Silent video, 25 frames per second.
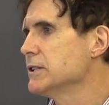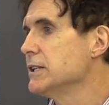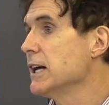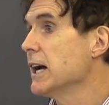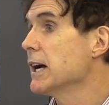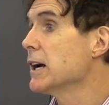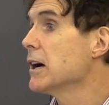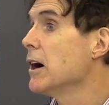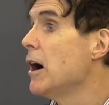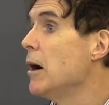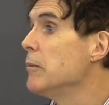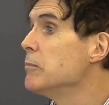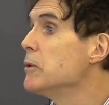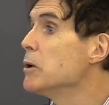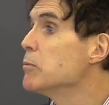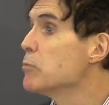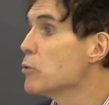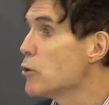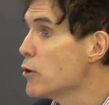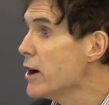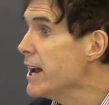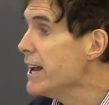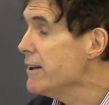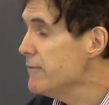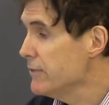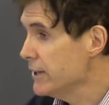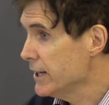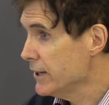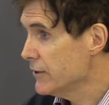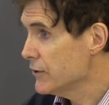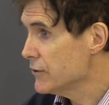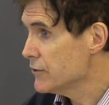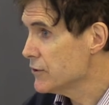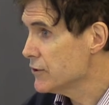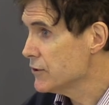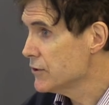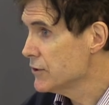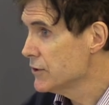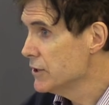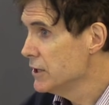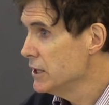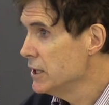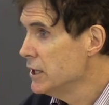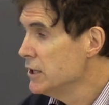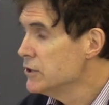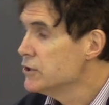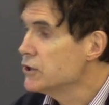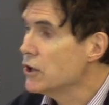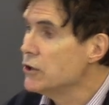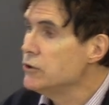that come the Moravians.
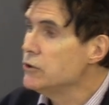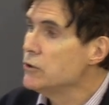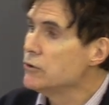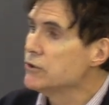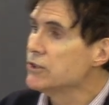So you